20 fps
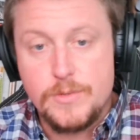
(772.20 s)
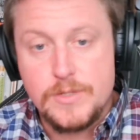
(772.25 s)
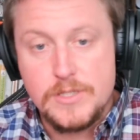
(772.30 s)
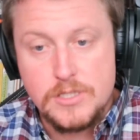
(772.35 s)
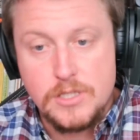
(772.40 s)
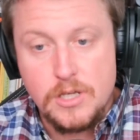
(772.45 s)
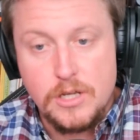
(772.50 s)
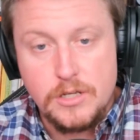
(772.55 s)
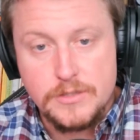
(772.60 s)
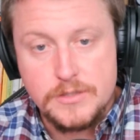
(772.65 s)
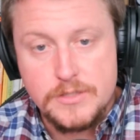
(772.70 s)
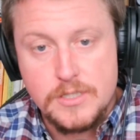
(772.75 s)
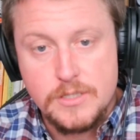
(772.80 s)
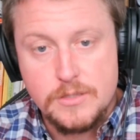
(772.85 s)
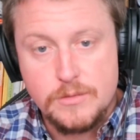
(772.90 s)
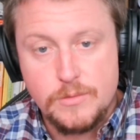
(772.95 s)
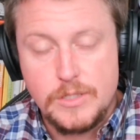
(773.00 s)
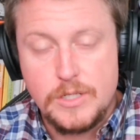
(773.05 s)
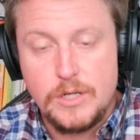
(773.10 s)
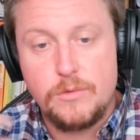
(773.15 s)
the result.
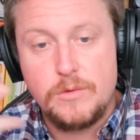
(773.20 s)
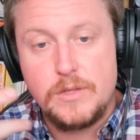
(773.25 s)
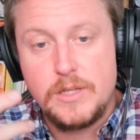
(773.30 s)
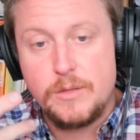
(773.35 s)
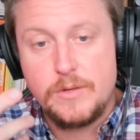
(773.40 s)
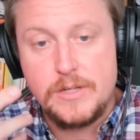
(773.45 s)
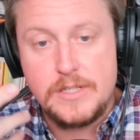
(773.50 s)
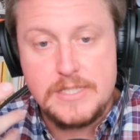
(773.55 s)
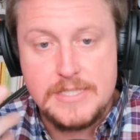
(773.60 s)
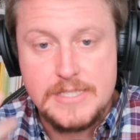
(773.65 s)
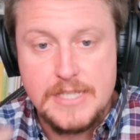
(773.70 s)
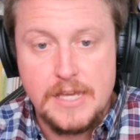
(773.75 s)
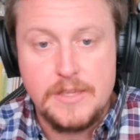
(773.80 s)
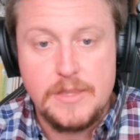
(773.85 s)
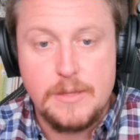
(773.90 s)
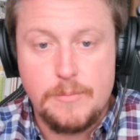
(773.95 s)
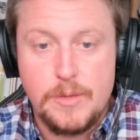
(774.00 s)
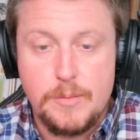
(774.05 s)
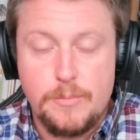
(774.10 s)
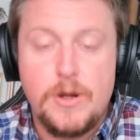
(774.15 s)
We don't really want to
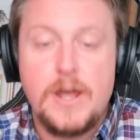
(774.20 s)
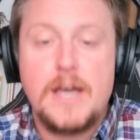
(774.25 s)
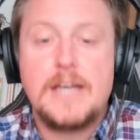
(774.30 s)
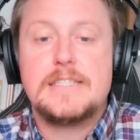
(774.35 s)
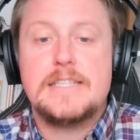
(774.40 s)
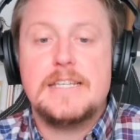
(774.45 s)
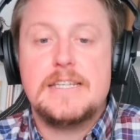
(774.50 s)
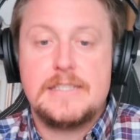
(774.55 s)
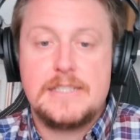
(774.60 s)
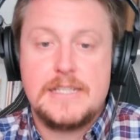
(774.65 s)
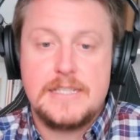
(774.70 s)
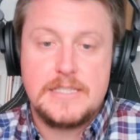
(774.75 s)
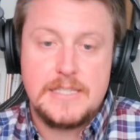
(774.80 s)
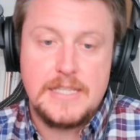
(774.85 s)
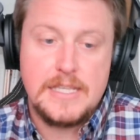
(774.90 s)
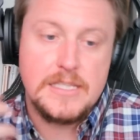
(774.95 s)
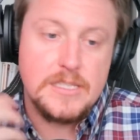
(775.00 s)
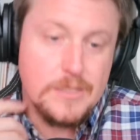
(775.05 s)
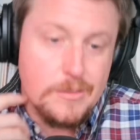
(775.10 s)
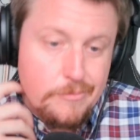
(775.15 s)
sell them the process.
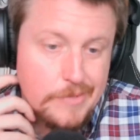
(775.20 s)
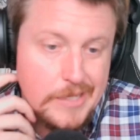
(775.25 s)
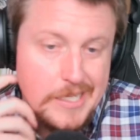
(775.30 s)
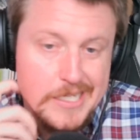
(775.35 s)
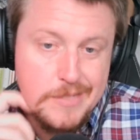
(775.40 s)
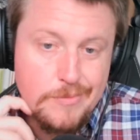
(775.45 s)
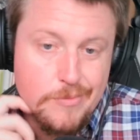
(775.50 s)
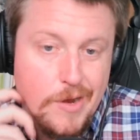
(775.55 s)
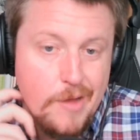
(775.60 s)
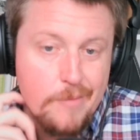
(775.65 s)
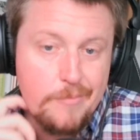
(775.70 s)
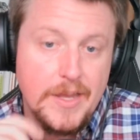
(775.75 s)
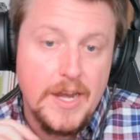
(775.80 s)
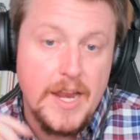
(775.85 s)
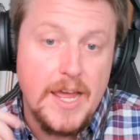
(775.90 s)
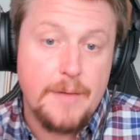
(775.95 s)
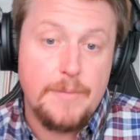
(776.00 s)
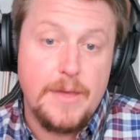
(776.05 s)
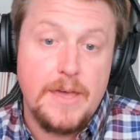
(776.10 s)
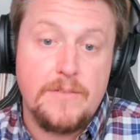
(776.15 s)
That's the biggest problem
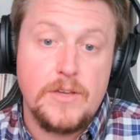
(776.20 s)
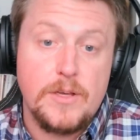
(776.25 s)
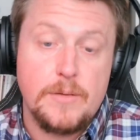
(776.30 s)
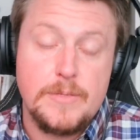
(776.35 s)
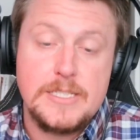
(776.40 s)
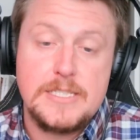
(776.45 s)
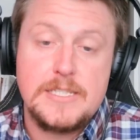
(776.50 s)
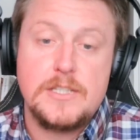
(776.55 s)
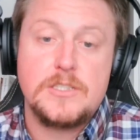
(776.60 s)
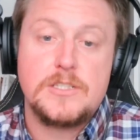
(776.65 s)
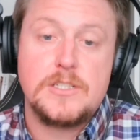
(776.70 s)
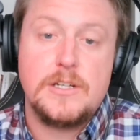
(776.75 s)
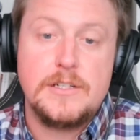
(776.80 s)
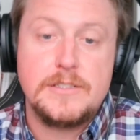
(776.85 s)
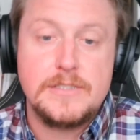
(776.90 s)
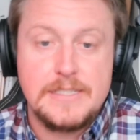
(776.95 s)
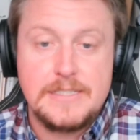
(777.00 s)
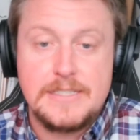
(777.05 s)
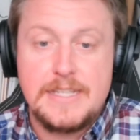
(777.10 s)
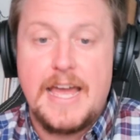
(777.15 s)
that I'm having on my sales
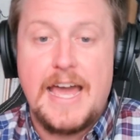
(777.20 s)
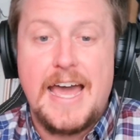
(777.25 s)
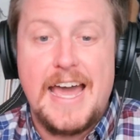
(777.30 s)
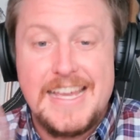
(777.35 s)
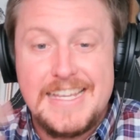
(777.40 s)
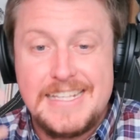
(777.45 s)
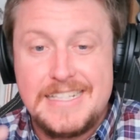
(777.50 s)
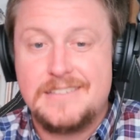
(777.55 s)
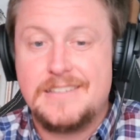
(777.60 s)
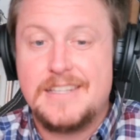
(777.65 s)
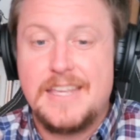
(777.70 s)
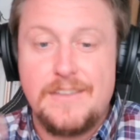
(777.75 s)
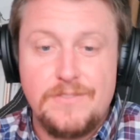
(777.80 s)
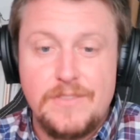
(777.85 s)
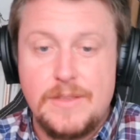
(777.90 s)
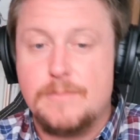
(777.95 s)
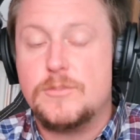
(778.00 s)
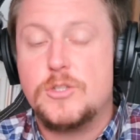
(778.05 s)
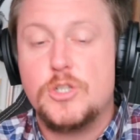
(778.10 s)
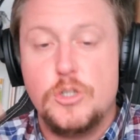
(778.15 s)
calls is I
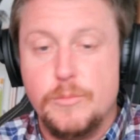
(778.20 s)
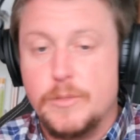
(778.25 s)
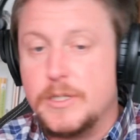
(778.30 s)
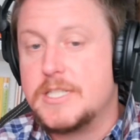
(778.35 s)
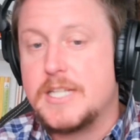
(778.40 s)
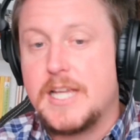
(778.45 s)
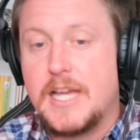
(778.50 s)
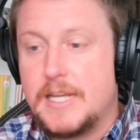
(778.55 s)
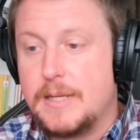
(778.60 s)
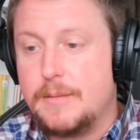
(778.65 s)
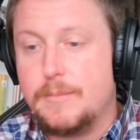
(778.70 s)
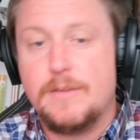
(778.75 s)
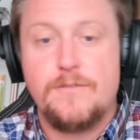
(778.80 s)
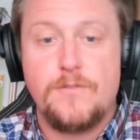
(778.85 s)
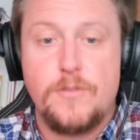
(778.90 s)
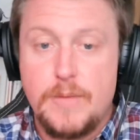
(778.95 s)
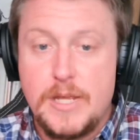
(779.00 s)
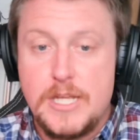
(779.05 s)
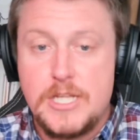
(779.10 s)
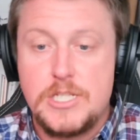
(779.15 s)
give them too much goddamn
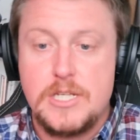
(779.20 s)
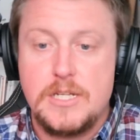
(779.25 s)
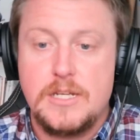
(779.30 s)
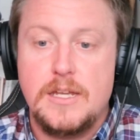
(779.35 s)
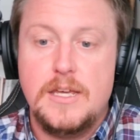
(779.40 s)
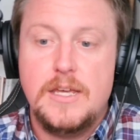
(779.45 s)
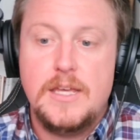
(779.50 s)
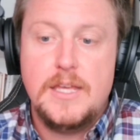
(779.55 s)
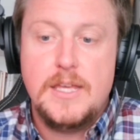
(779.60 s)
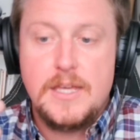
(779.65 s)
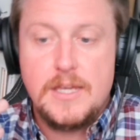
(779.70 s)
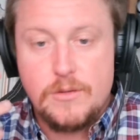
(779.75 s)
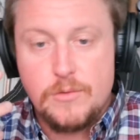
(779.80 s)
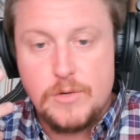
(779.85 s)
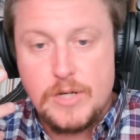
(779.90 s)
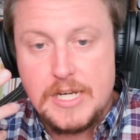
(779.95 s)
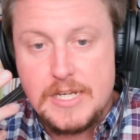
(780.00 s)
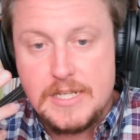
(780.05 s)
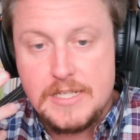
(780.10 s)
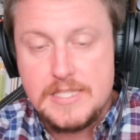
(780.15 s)
information.
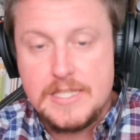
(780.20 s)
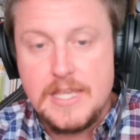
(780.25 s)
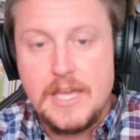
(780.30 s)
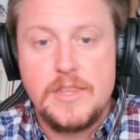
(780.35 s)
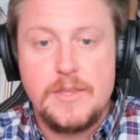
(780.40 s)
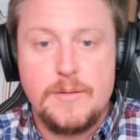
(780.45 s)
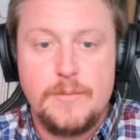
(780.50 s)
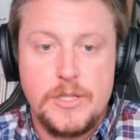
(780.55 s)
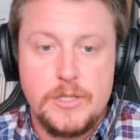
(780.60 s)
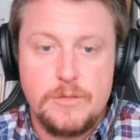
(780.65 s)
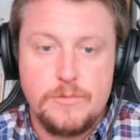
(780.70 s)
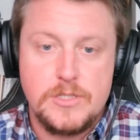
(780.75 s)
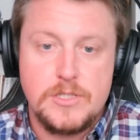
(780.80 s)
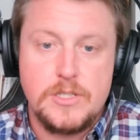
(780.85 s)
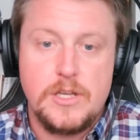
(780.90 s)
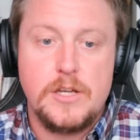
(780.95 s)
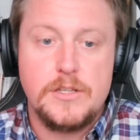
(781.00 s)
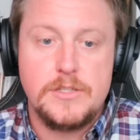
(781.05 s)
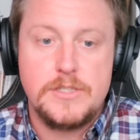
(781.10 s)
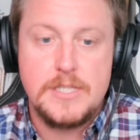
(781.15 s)
We need to sell them on the
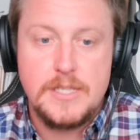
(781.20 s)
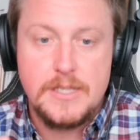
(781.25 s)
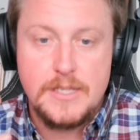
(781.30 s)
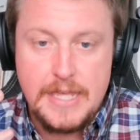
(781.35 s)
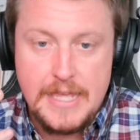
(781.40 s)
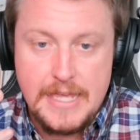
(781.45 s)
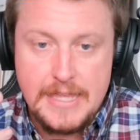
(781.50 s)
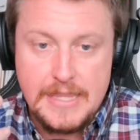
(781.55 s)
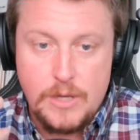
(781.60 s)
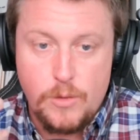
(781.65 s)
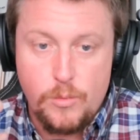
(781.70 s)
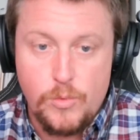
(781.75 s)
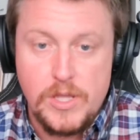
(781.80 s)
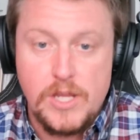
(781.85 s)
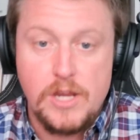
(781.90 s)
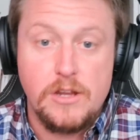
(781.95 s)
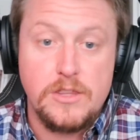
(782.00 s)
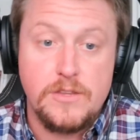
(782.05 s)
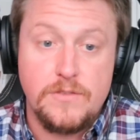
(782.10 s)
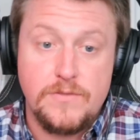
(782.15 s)
result and that
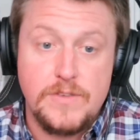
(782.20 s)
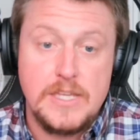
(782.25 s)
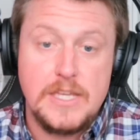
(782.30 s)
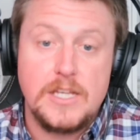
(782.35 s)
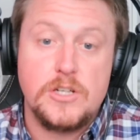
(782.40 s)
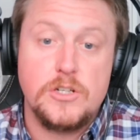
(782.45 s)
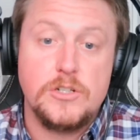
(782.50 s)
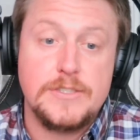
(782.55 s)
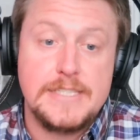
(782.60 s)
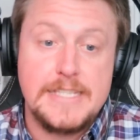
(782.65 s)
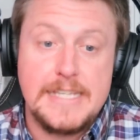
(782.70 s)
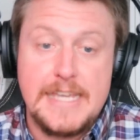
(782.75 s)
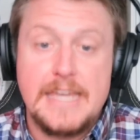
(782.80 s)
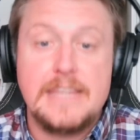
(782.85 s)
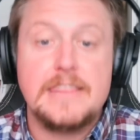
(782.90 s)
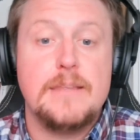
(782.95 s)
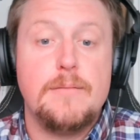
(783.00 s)
we are the vehicle to